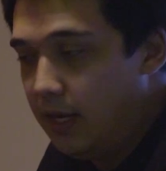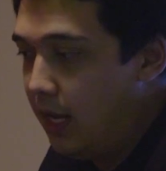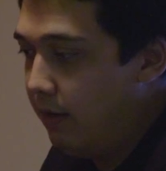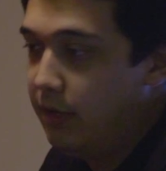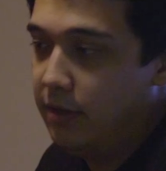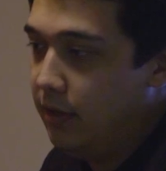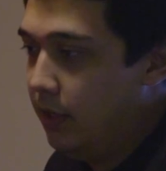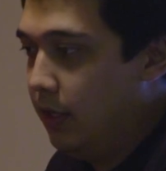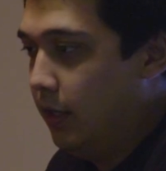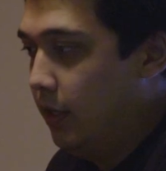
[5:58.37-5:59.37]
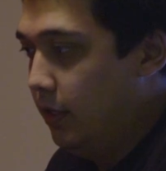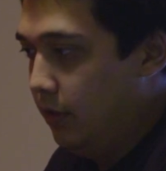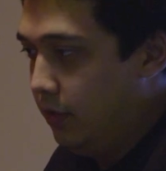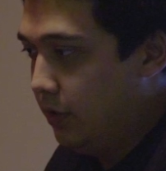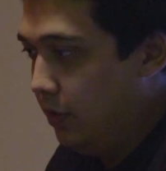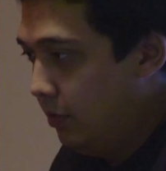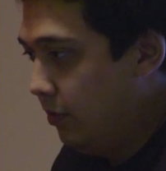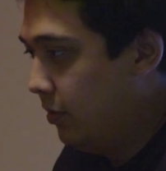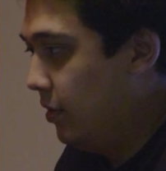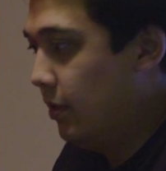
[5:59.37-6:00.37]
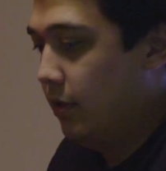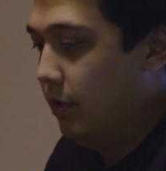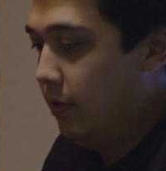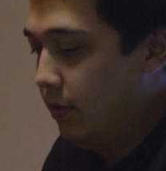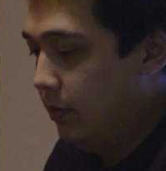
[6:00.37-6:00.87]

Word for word: I have it just use the,